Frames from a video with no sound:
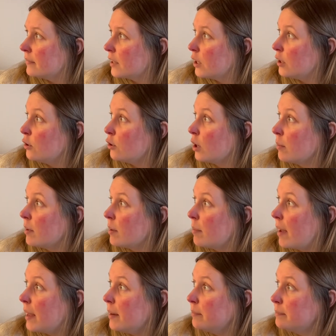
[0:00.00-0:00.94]
Can you grab me a
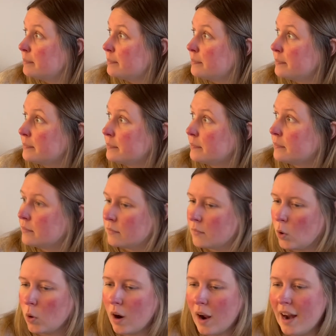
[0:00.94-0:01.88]
pen?
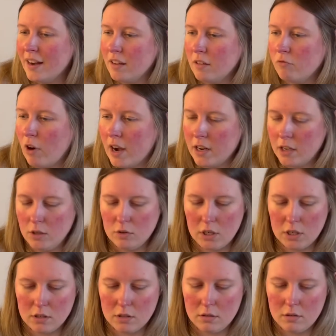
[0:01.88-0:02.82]
Or any writing
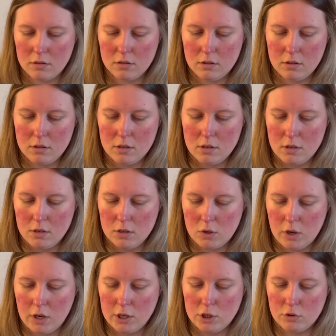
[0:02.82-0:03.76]
utensil?
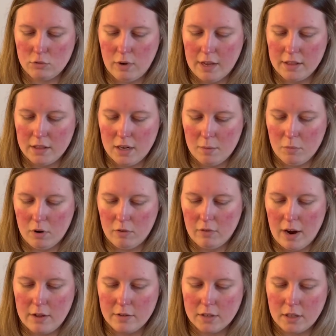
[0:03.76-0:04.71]
So I can just write the number of
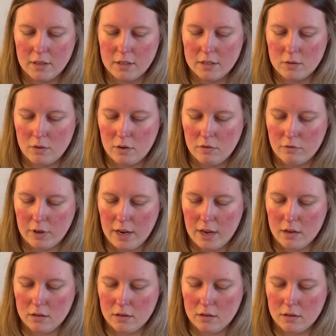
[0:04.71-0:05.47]
rounds on this so I don't forget.